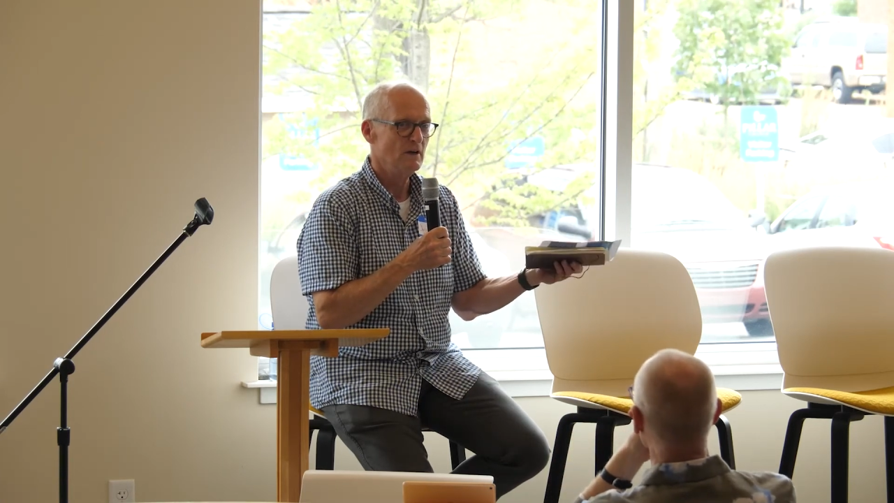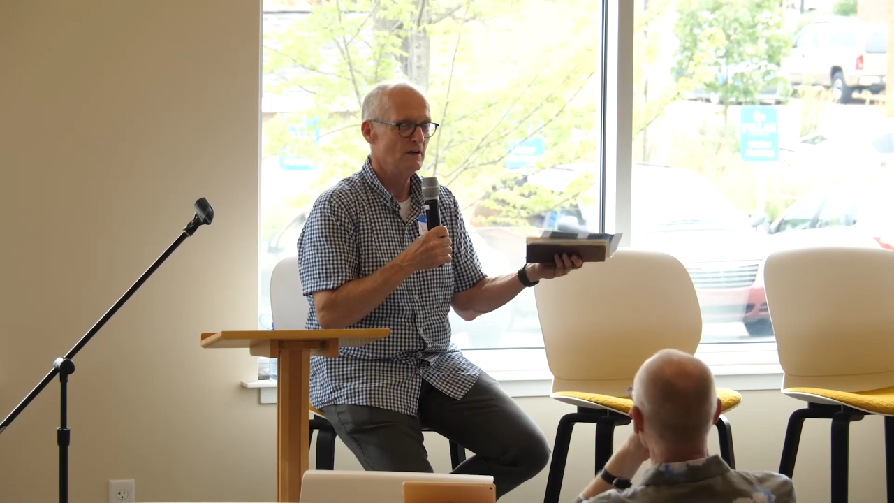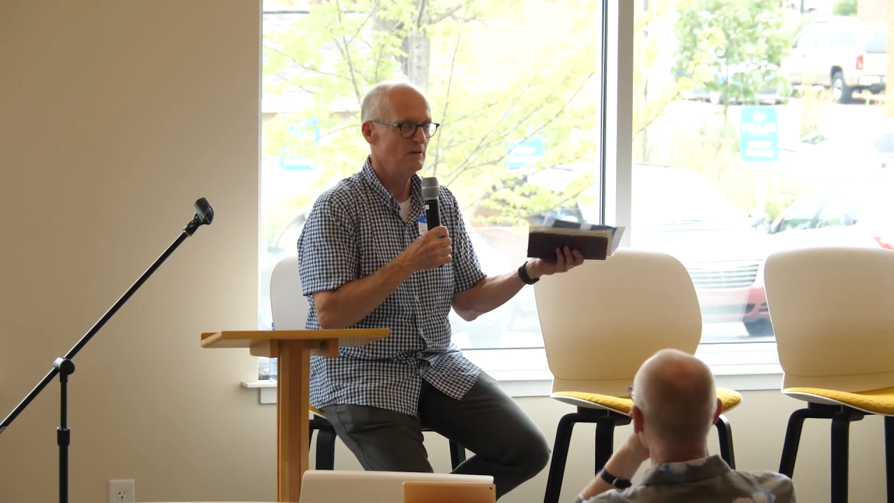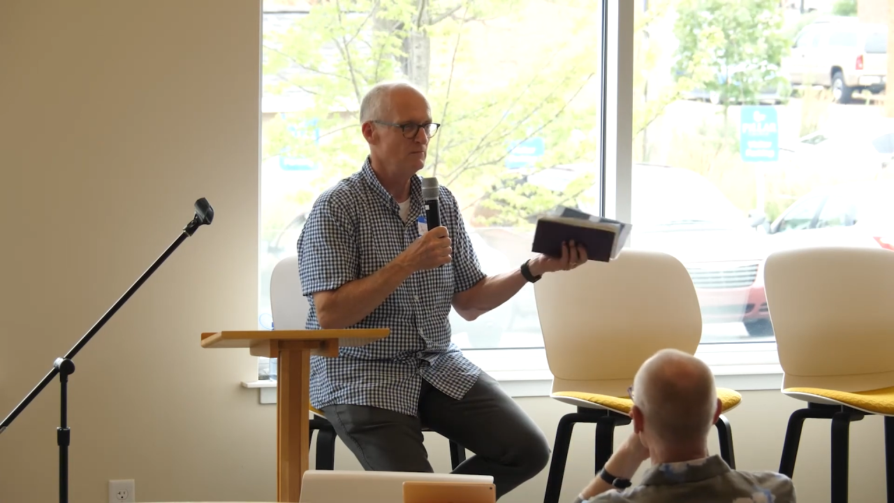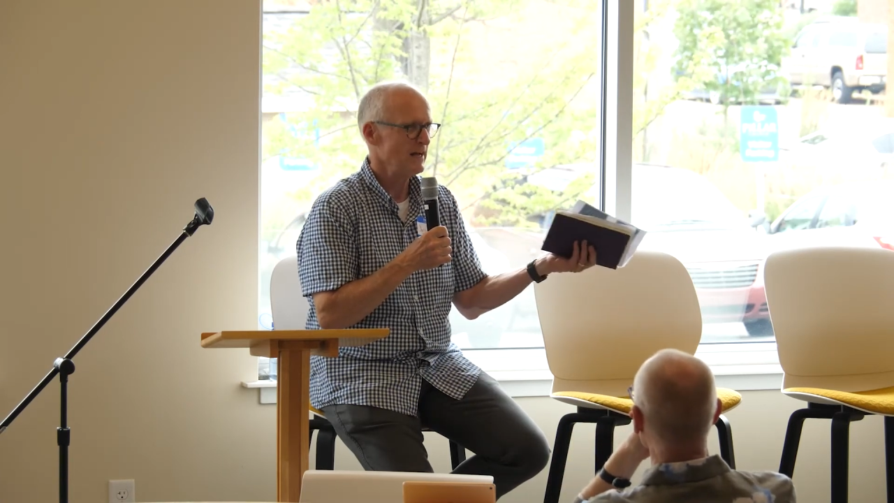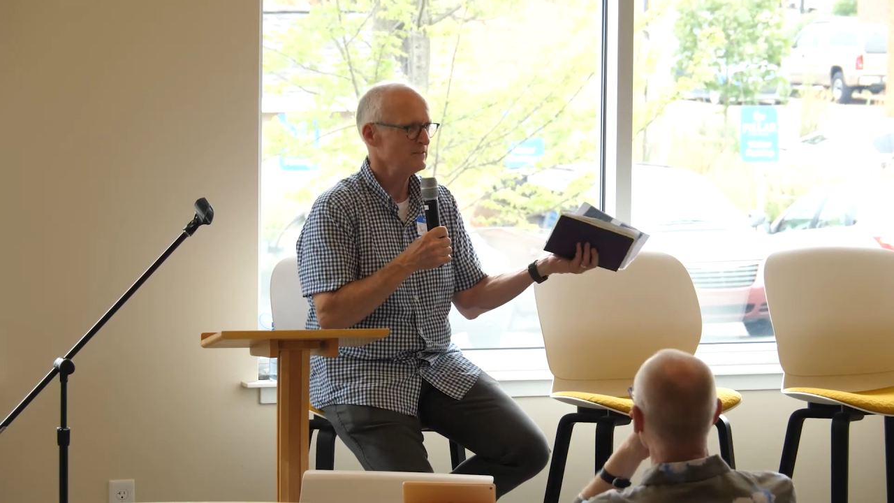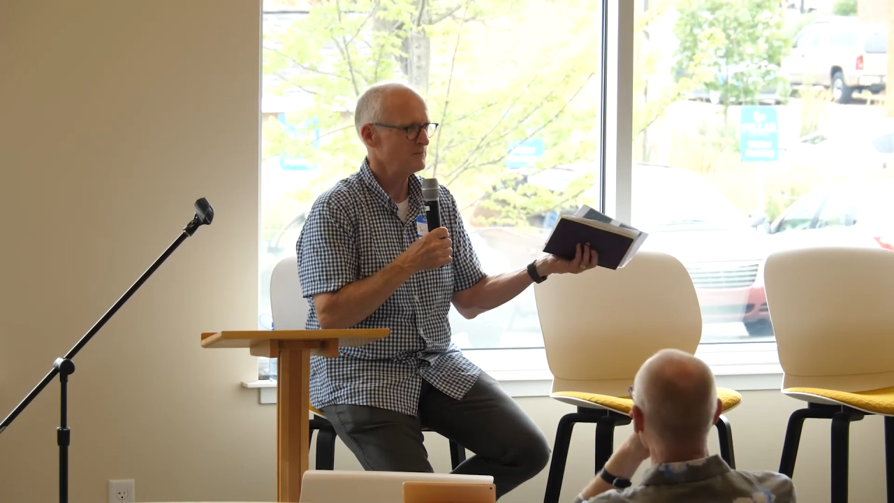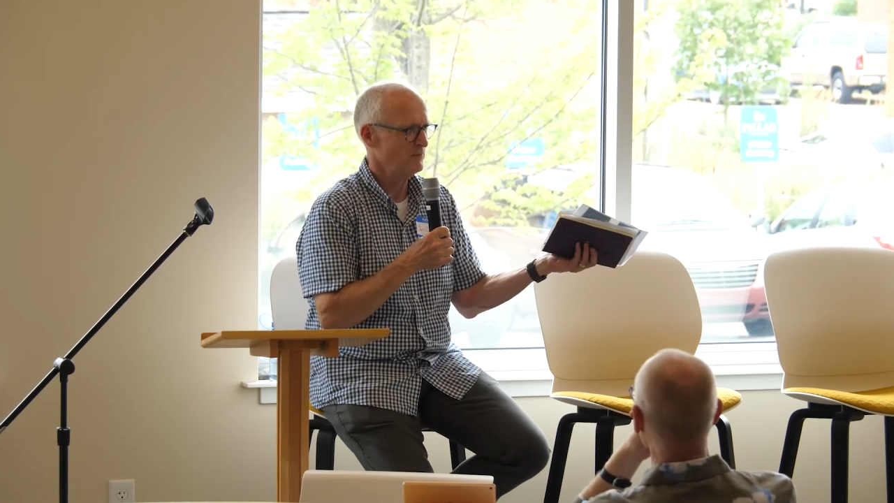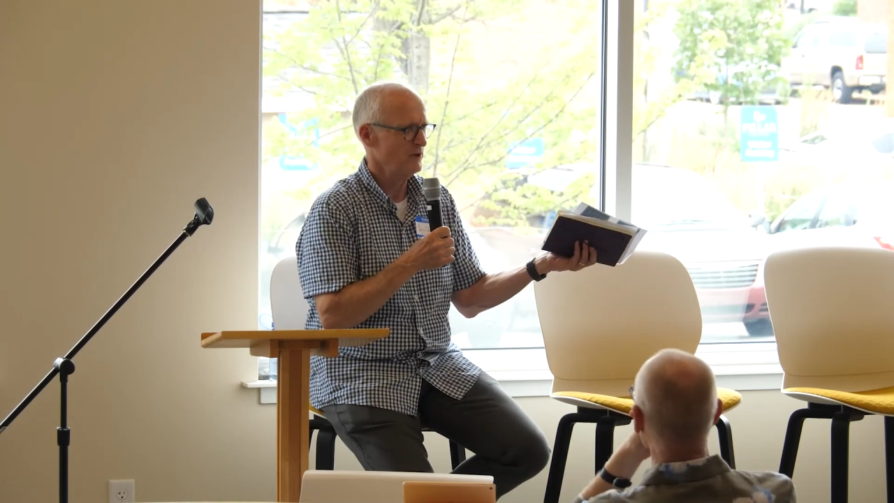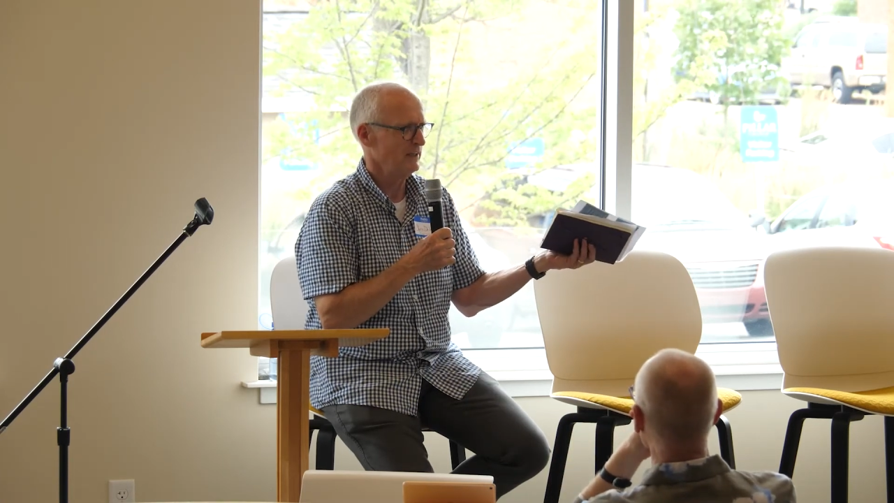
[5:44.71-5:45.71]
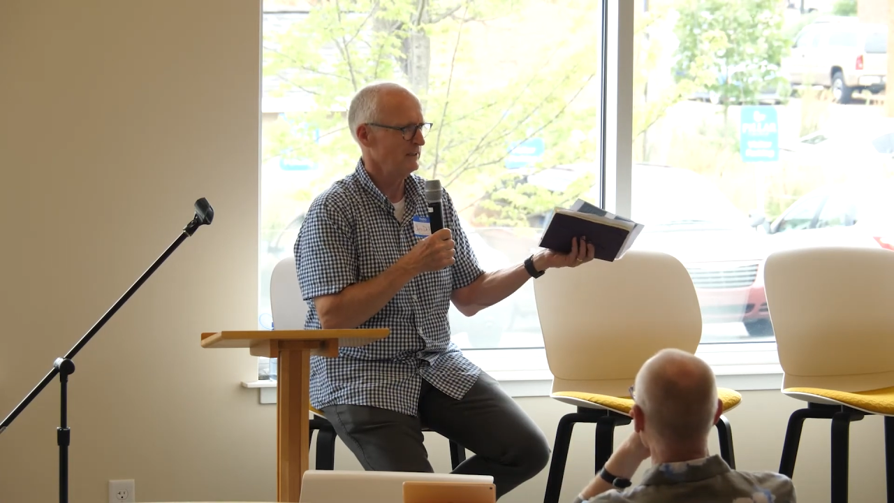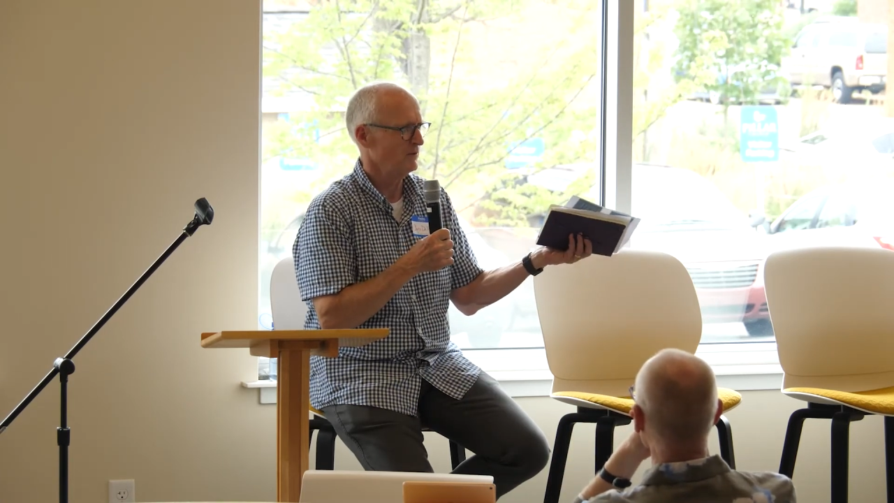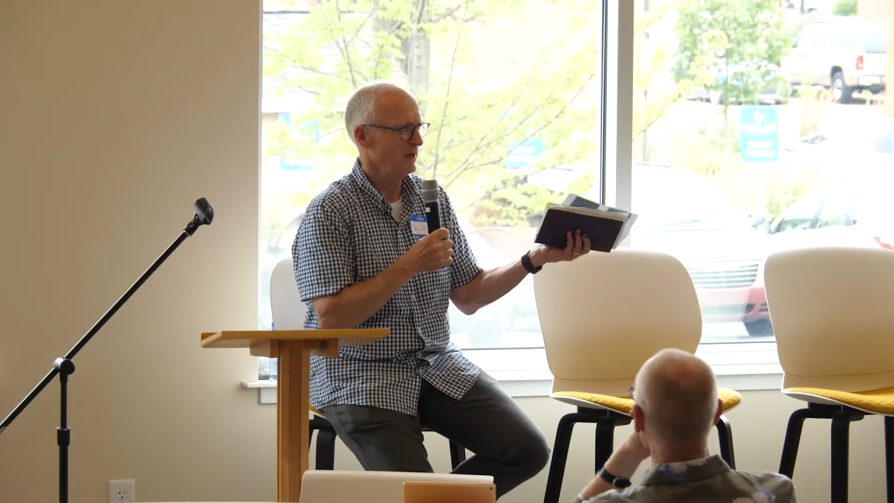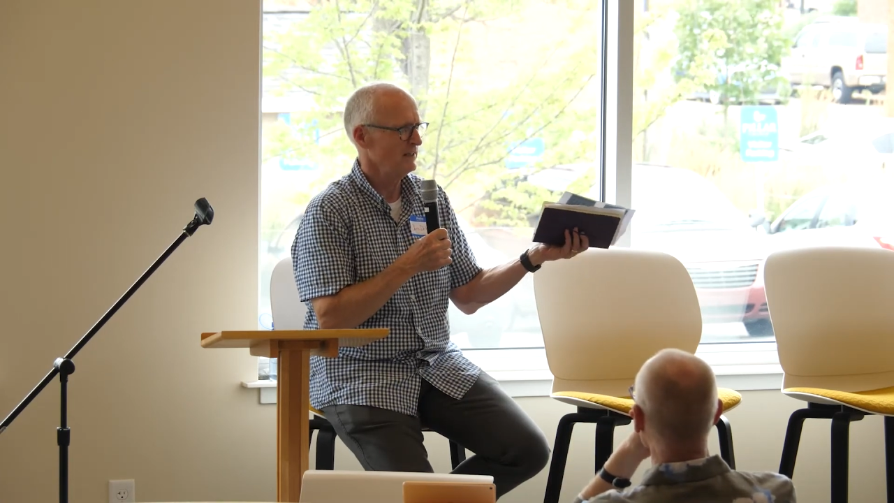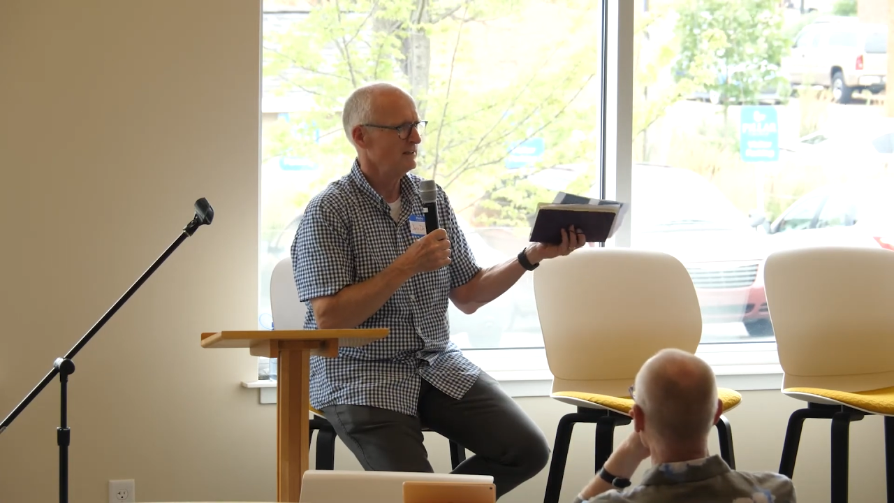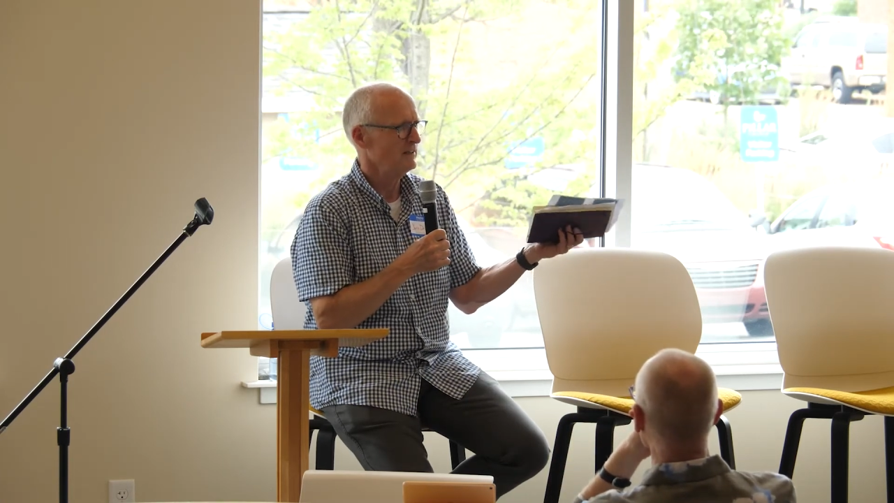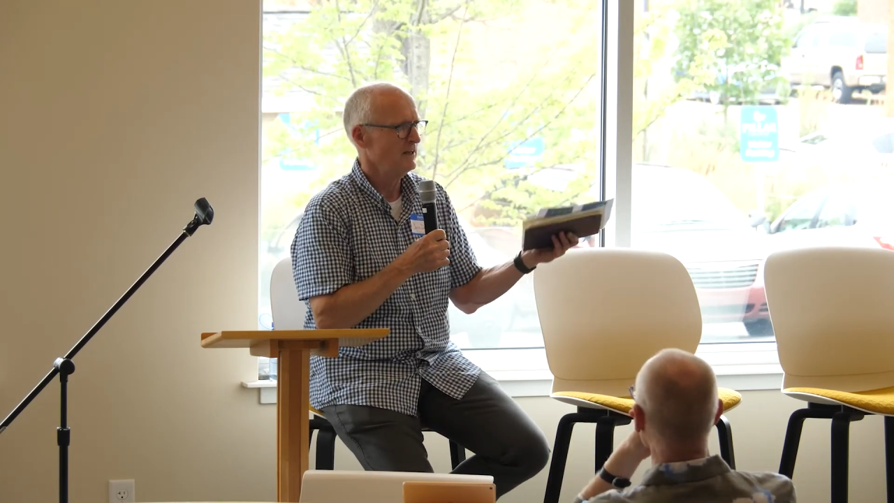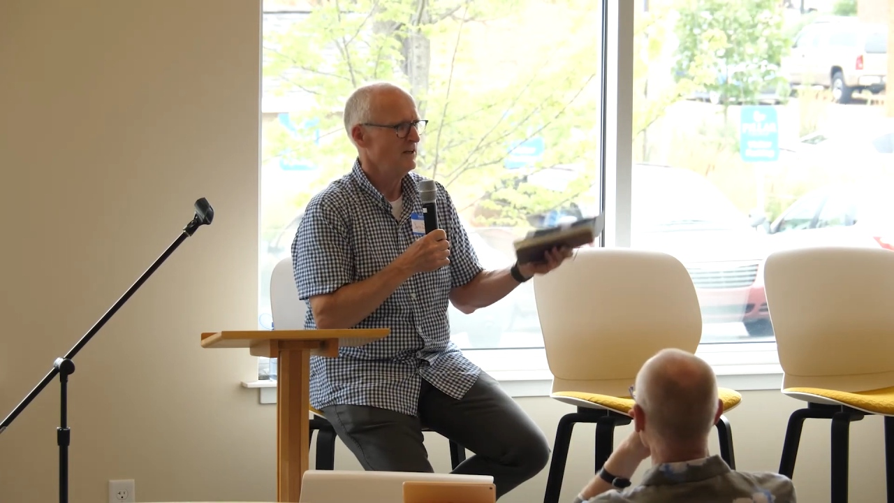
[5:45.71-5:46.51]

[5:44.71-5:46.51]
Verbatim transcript: um, last spring, right?